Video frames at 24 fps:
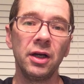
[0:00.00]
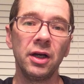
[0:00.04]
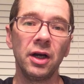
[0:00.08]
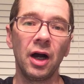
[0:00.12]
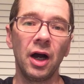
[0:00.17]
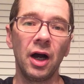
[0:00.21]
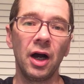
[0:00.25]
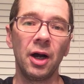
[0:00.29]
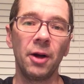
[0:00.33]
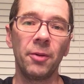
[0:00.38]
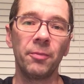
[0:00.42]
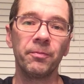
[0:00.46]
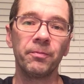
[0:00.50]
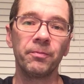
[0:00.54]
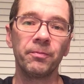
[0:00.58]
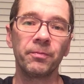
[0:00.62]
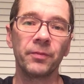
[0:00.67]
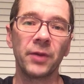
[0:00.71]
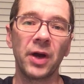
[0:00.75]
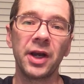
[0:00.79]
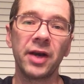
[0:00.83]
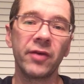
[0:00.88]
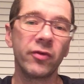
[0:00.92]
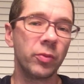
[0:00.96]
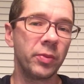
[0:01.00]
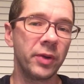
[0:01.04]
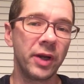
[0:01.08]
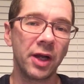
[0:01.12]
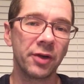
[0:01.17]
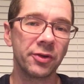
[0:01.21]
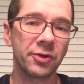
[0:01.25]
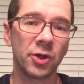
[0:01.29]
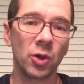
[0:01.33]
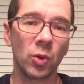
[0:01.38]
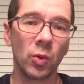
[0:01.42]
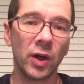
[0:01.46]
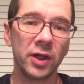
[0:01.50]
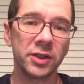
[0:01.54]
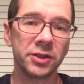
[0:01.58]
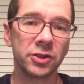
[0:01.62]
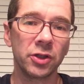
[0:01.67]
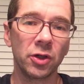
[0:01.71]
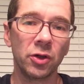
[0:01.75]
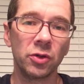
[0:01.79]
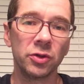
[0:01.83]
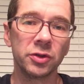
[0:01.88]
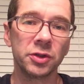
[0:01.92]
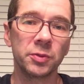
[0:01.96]
I've never been out to the West
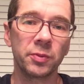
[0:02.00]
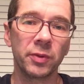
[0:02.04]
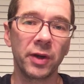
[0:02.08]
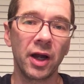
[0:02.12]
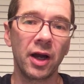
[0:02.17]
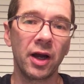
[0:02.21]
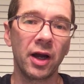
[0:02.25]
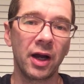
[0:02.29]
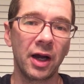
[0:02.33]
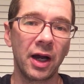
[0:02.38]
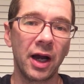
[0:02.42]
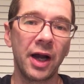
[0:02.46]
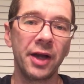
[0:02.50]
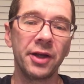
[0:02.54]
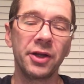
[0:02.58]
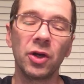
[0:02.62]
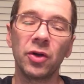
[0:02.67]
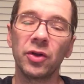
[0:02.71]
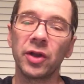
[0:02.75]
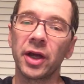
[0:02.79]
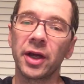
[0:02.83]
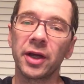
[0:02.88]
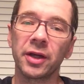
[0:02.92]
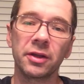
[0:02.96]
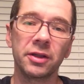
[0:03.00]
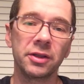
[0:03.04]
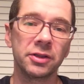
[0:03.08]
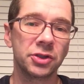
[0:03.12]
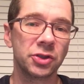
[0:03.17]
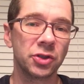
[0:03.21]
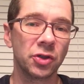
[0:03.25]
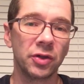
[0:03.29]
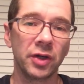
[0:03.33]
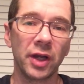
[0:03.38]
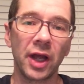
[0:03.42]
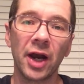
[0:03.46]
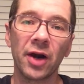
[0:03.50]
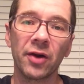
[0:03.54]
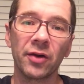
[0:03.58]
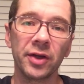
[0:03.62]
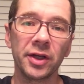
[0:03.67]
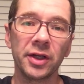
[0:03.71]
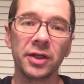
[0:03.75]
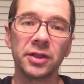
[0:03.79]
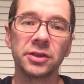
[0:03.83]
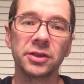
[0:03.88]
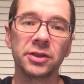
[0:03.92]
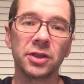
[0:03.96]
Coast, but I know like certain
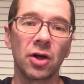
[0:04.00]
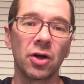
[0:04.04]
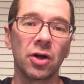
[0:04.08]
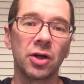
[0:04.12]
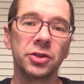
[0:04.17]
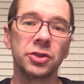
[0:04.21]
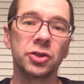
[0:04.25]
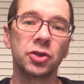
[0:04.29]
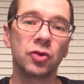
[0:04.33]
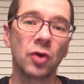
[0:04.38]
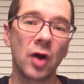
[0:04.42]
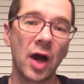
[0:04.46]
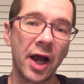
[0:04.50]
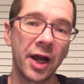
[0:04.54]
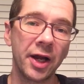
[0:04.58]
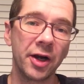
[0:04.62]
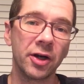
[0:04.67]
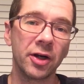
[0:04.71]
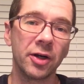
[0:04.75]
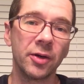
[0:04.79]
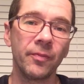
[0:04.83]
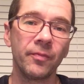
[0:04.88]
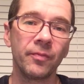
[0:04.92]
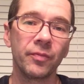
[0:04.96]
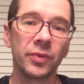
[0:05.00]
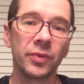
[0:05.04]
areas are drier,